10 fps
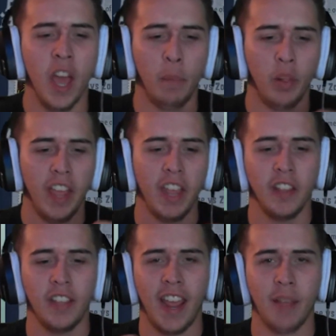
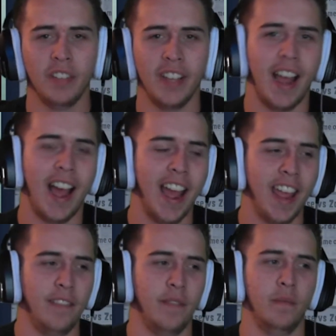playing games that
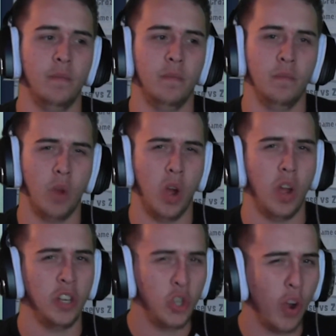I
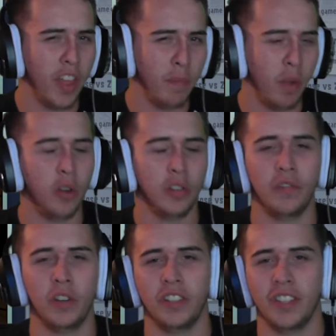enjoy the
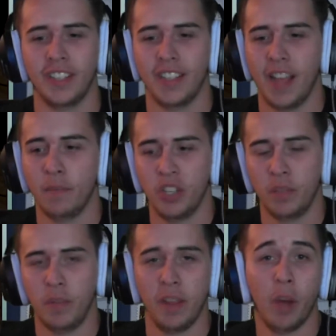most versus them
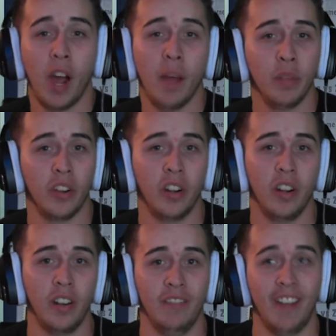just being
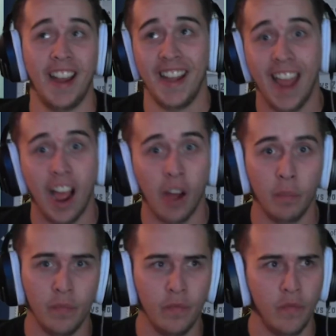popular right now
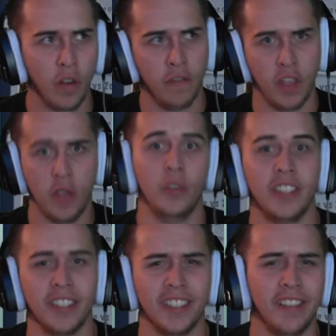for
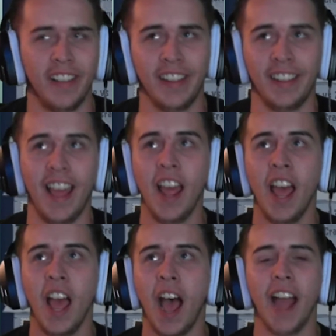views and stuff like that.
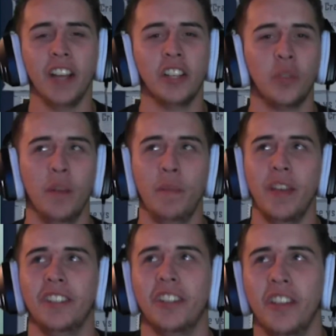I just want to
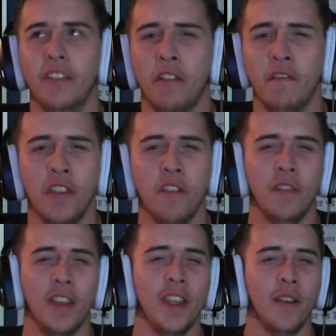basically review
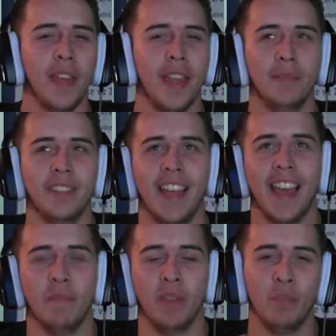video games
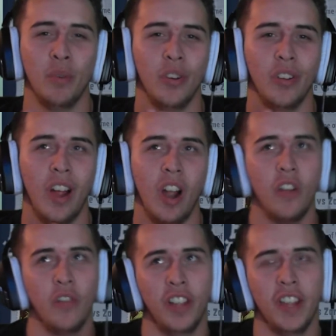that people
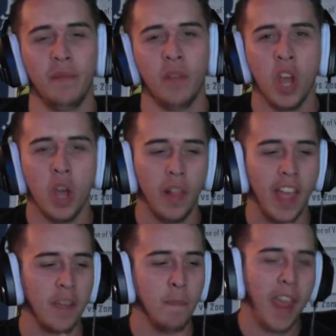aren't really
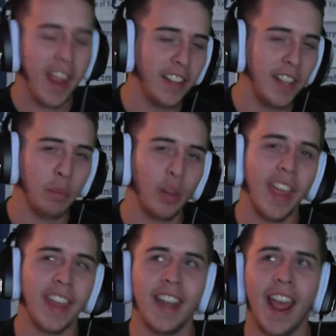like mainly
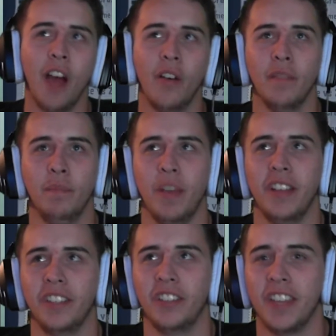playing now and
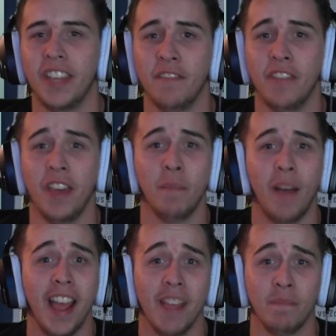basically give them
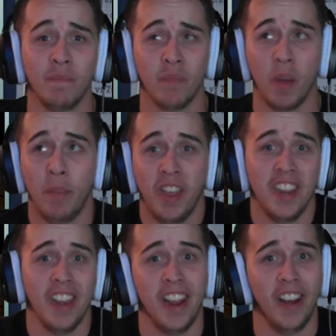my
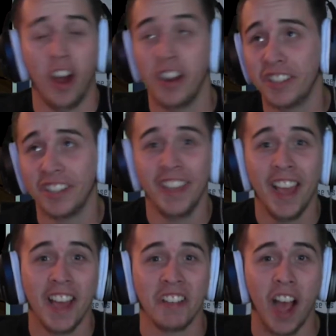opinion, and honestly
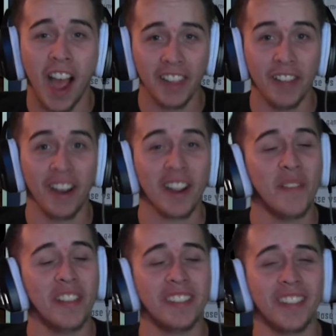highly
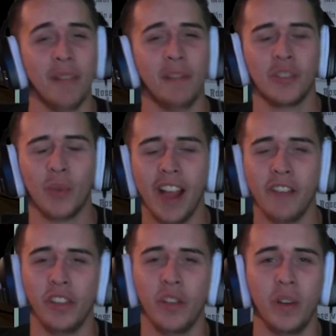recommend this game. That's why I
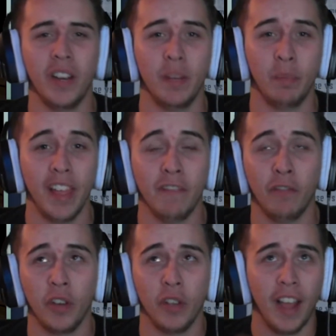really wanted to play it
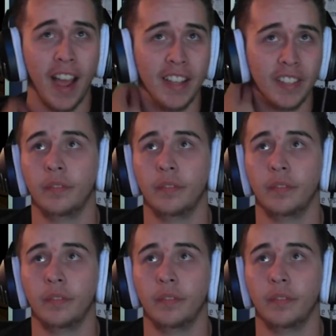for you guys.